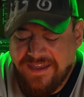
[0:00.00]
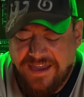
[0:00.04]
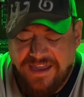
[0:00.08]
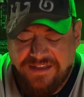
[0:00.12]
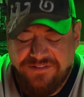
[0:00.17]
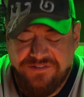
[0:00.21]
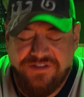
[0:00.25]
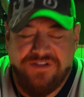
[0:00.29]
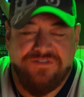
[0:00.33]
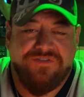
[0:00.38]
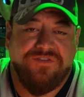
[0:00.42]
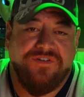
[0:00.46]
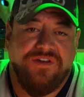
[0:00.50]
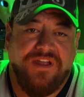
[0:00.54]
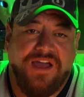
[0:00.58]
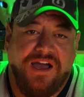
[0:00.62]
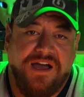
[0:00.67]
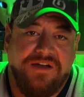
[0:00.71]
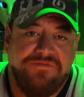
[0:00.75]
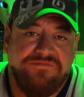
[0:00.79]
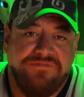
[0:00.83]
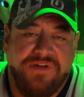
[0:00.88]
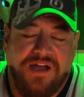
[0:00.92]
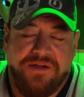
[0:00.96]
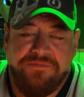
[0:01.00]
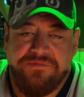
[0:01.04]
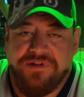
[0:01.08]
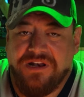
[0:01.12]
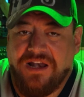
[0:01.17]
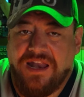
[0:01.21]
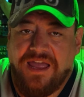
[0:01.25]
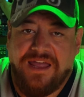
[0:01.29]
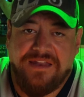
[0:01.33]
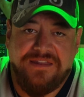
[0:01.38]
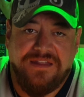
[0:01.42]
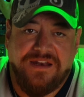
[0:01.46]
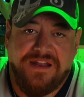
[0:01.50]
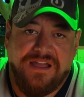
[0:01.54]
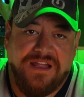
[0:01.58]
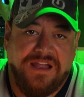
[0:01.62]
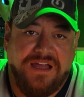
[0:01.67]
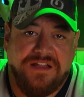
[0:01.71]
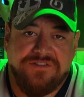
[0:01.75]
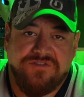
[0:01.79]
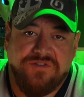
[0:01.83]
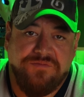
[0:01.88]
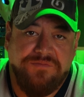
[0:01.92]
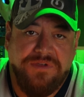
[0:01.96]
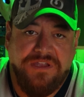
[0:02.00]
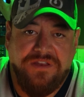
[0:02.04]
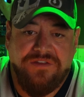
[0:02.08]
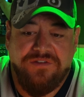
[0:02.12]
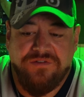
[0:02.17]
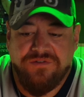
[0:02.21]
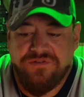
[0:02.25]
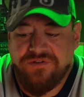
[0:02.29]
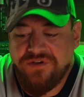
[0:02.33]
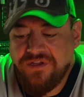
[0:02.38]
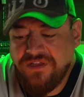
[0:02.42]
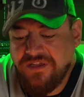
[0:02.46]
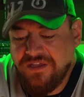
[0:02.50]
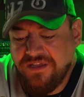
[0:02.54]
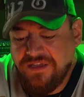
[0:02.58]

And definitely, I'm glad that I got to meet you.